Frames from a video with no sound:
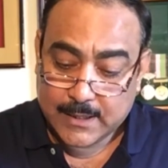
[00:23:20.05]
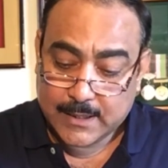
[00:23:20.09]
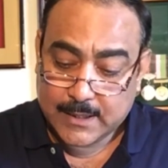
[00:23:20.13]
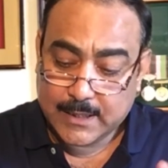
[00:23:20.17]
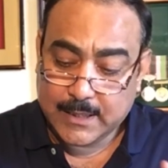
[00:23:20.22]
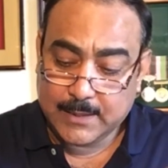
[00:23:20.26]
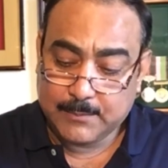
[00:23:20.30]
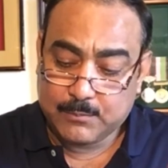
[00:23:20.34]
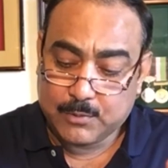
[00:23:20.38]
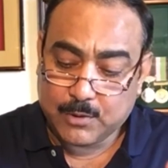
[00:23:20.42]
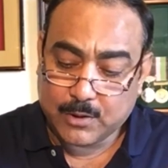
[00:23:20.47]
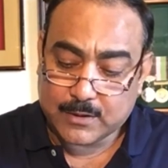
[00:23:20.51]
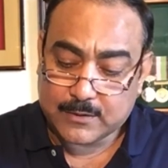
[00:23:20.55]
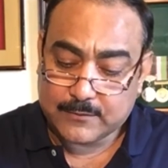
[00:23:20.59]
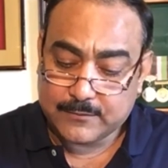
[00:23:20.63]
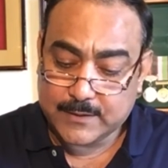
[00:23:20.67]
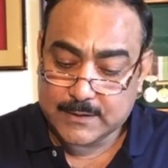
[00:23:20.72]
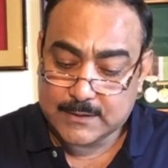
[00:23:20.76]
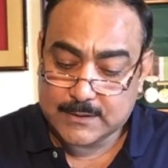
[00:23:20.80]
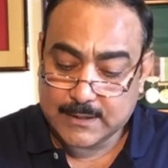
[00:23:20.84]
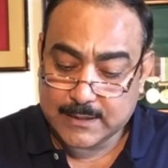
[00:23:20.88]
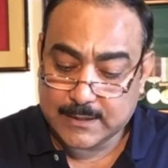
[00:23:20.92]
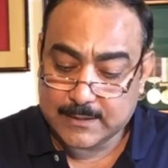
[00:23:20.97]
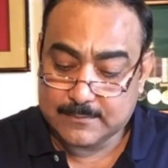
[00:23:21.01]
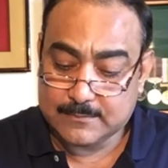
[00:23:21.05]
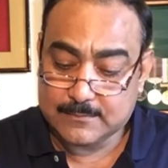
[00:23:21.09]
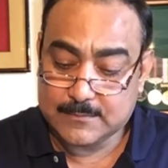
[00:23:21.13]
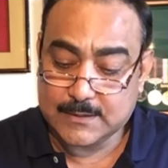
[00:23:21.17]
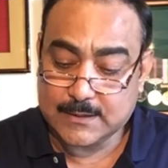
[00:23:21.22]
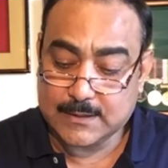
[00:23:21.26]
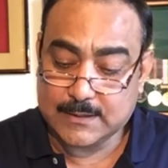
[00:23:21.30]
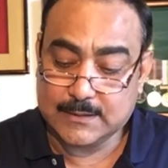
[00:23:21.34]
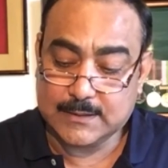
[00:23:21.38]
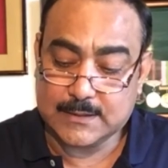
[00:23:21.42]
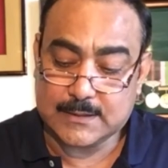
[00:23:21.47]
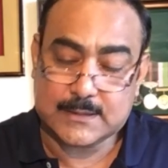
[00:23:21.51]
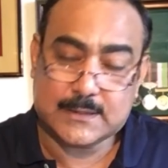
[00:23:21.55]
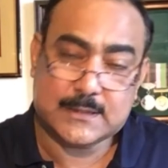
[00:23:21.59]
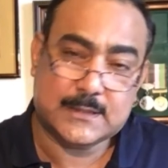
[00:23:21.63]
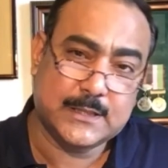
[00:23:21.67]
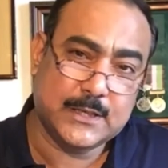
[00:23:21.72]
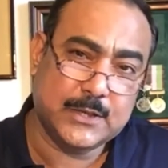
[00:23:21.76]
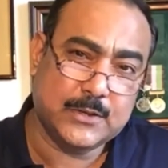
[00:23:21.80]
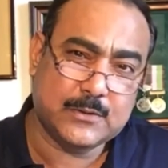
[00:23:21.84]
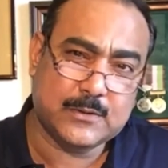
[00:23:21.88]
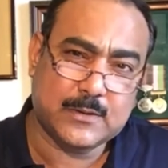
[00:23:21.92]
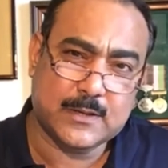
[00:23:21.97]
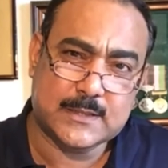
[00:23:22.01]
he brought with him this
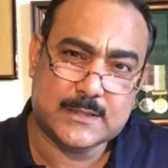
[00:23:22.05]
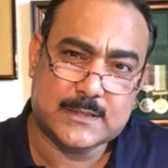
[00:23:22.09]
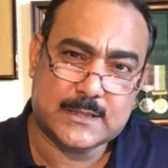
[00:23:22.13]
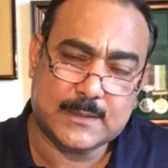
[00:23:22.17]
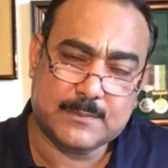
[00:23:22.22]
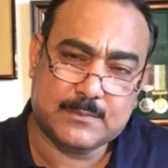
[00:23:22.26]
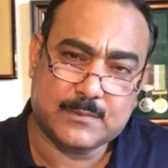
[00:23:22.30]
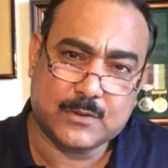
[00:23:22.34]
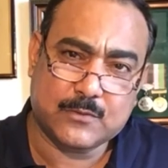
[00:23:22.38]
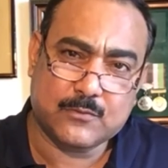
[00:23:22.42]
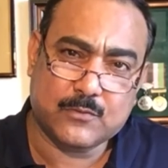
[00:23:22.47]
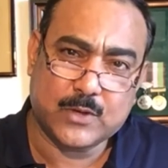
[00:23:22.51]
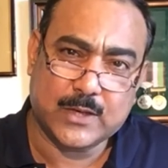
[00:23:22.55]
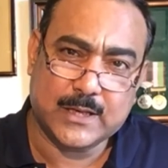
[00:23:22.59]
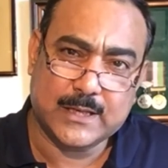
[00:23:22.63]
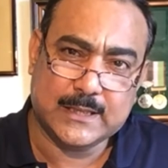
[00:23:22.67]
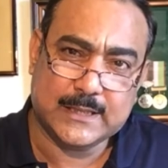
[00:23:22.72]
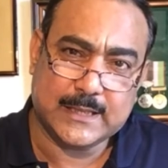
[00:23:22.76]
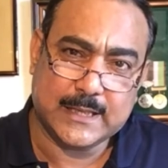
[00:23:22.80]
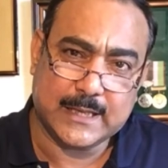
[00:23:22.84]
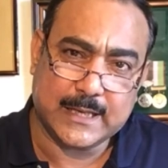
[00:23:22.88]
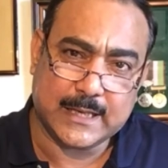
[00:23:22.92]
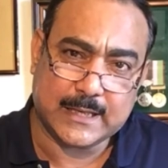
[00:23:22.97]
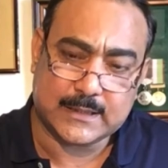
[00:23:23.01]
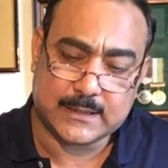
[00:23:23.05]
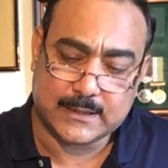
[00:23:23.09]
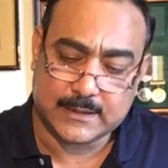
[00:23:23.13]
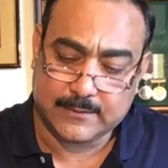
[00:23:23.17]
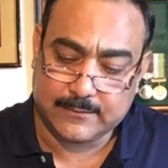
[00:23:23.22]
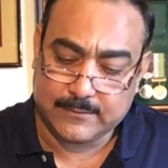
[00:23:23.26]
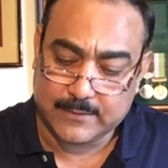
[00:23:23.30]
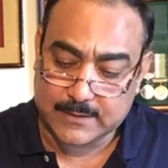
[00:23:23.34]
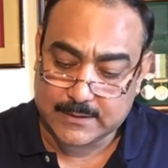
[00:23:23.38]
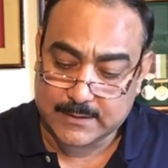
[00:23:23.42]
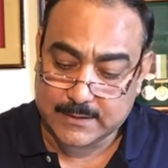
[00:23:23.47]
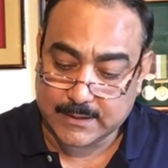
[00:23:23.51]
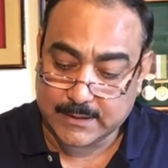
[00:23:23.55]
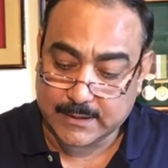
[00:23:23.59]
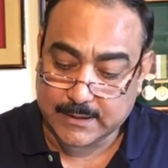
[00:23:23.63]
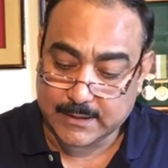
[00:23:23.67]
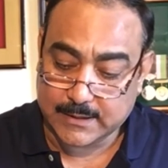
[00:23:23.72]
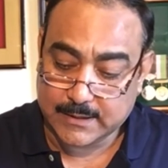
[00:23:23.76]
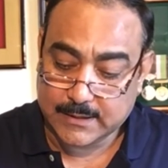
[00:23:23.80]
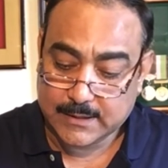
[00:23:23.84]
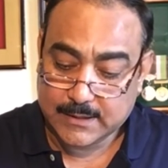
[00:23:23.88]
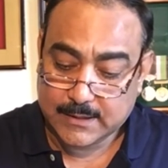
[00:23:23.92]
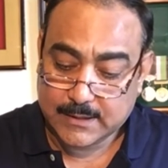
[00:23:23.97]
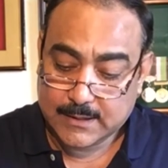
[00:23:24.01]
new concept of world
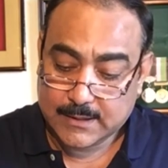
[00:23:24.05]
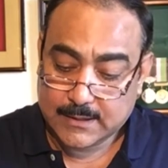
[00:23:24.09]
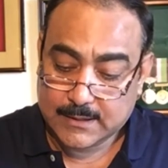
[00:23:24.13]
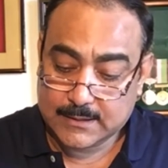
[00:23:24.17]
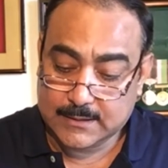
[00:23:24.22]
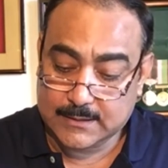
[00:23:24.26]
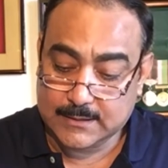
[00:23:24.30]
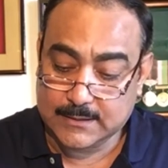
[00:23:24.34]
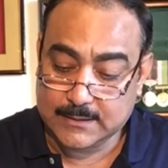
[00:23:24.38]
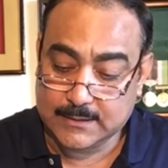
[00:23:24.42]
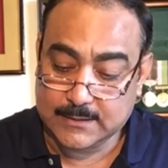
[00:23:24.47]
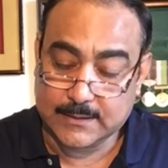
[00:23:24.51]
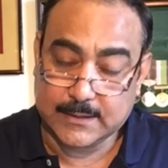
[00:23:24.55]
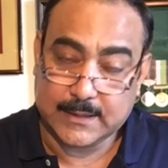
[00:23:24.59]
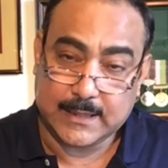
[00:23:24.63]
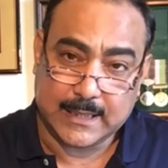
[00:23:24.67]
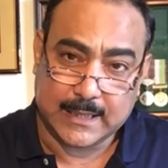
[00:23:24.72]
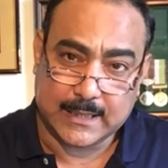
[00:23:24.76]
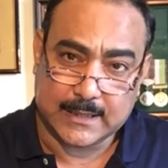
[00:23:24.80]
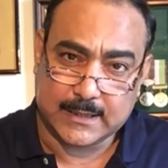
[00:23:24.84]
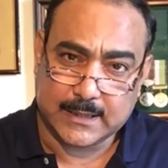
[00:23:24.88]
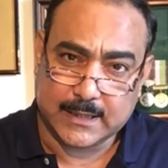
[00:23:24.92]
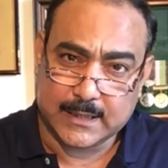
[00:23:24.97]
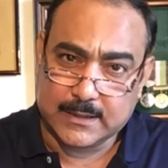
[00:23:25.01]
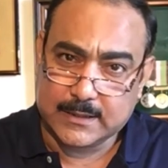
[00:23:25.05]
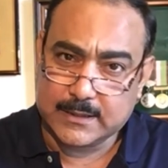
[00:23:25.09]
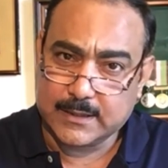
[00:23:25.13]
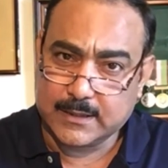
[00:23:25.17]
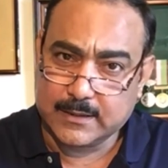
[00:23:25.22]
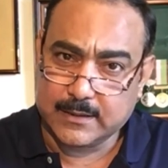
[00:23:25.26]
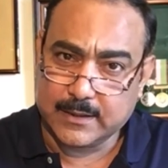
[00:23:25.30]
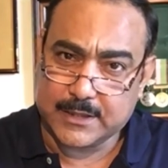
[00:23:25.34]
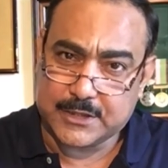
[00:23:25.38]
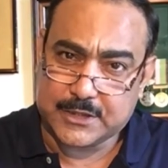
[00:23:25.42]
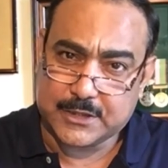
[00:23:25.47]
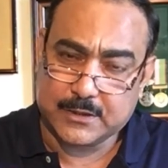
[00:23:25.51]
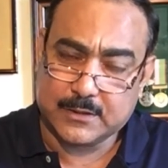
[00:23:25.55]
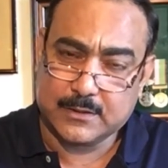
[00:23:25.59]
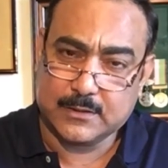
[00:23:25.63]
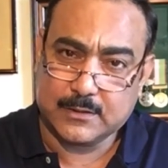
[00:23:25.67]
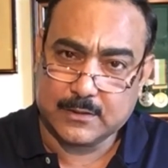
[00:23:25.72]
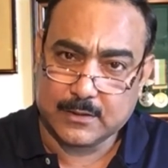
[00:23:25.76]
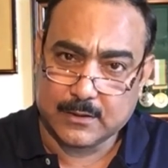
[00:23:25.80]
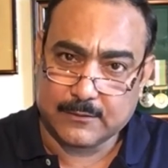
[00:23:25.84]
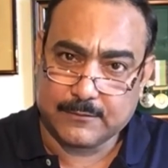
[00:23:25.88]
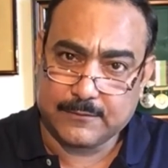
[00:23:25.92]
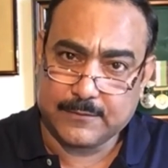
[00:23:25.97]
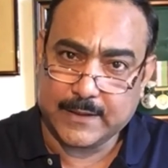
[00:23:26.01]
connectivity and integration
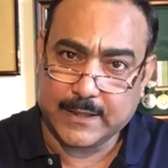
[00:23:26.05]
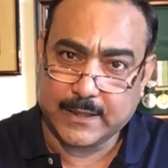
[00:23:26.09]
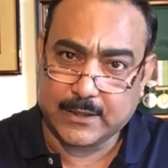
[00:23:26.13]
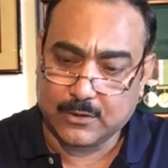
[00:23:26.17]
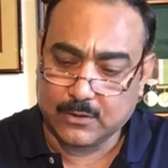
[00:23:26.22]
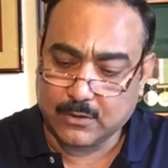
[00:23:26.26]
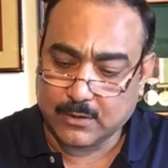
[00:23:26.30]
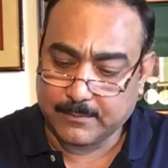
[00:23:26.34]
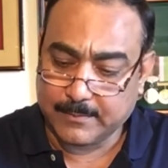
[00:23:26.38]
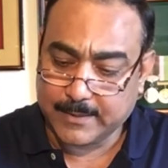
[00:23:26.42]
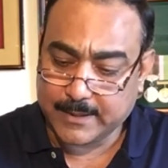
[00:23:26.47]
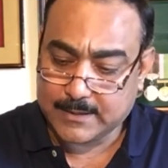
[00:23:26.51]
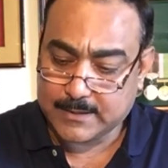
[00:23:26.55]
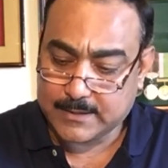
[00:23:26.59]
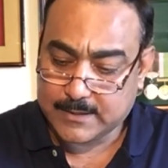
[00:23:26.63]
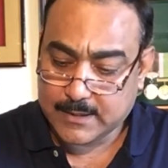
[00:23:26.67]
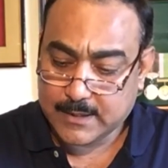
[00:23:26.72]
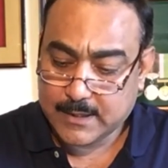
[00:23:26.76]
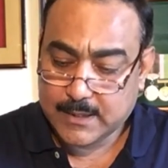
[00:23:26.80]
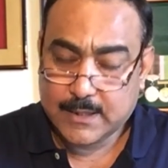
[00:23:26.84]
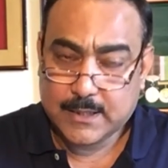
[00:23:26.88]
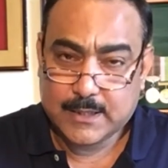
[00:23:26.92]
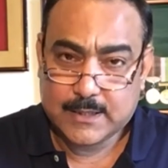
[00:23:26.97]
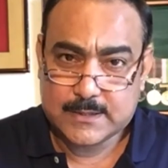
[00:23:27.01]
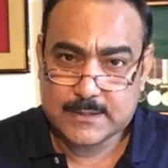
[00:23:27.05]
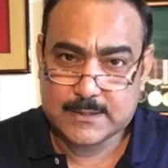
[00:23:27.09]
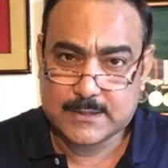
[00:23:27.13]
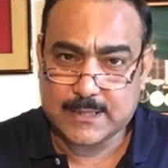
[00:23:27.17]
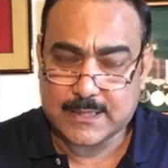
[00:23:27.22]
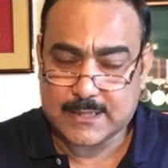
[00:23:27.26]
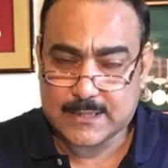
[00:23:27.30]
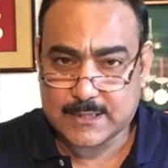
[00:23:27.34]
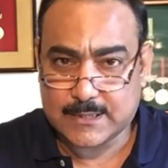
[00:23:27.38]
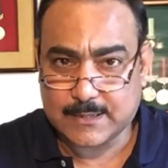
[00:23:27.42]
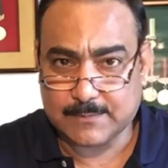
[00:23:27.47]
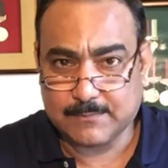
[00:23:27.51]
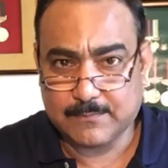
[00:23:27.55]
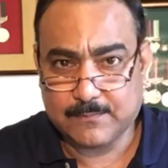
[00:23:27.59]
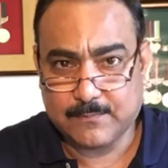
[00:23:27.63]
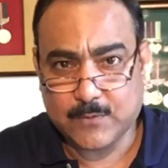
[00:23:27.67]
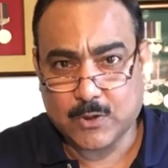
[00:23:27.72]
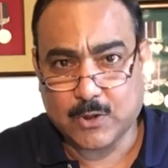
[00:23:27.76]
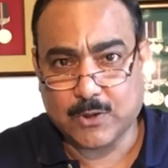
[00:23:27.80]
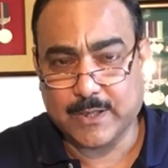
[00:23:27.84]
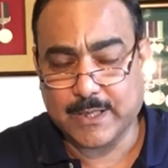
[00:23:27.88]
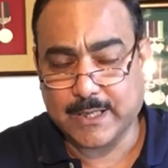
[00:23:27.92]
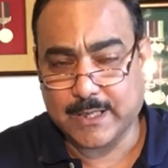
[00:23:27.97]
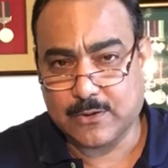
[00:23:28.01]
of economic system
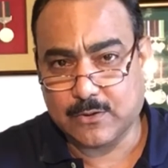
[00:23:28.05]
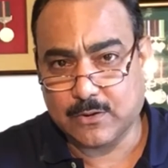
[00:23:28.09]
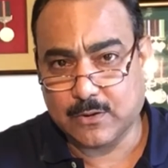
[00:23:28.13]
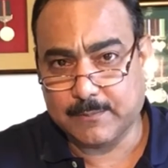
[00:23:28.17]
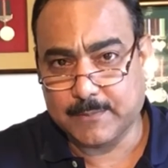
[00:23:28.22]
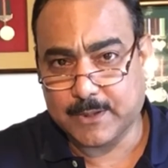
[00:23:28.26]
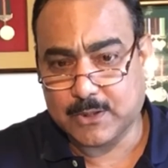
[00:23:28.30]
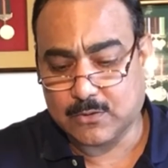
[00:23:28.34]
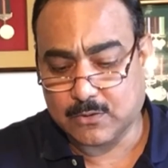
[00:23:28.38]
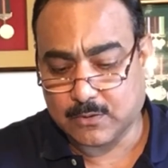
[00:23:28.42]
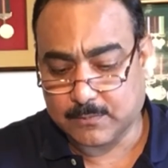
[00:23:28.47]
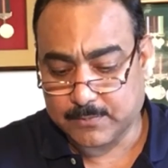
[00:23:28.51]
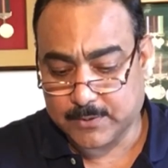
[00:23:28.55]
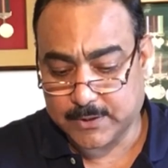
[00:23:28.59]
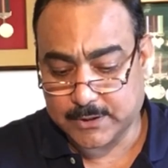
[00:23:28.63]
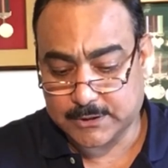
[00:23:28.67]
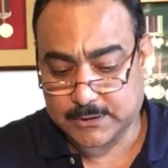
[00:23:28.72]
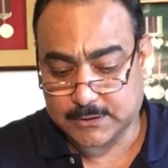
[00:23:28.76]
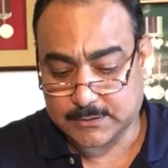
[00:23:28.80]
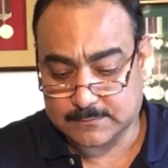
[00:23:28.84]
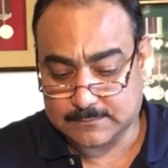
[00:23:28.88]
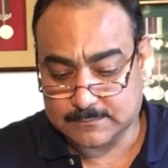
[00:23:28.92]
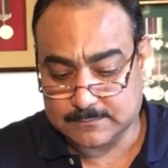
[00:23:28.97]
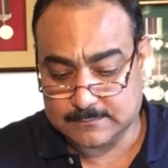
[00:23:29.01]
or economic cooperation.